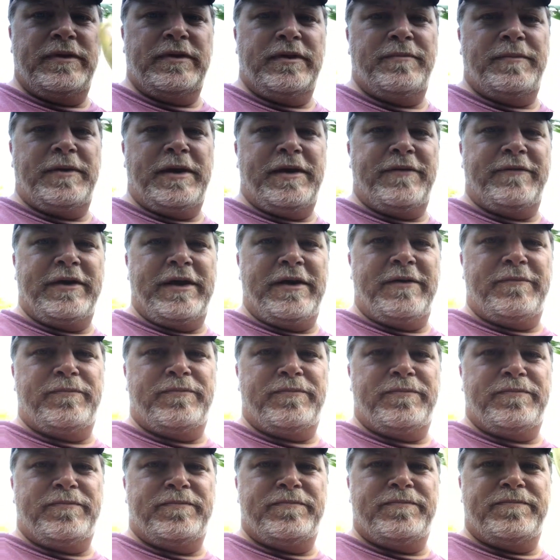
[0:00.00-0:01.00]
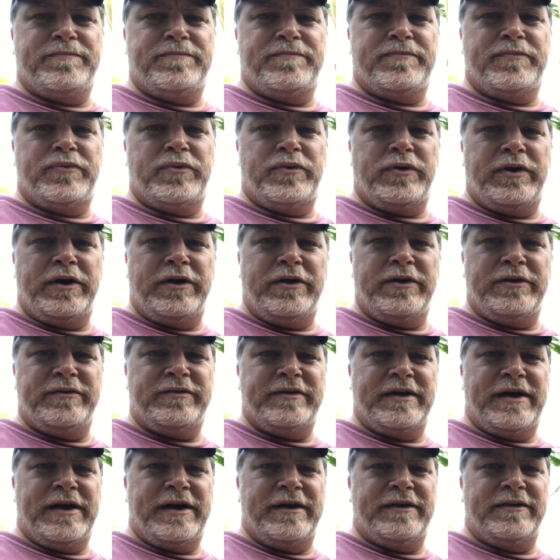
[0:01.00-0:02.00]
I mean, I've got pretty good
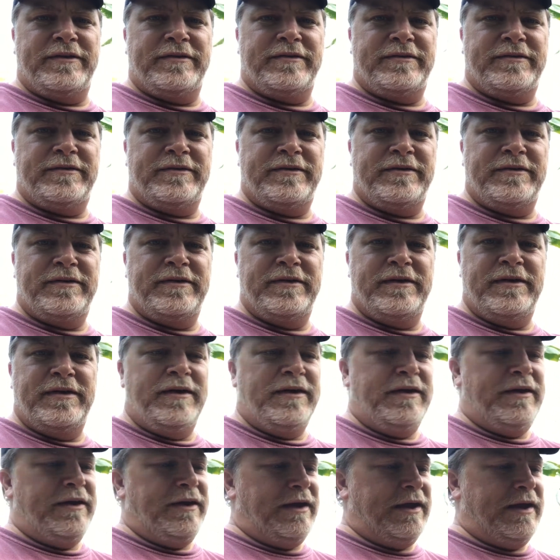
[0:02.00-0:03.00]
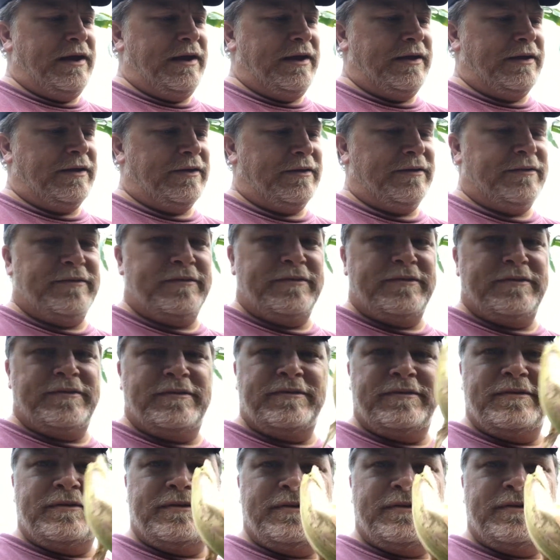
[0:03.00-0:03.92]
size hands,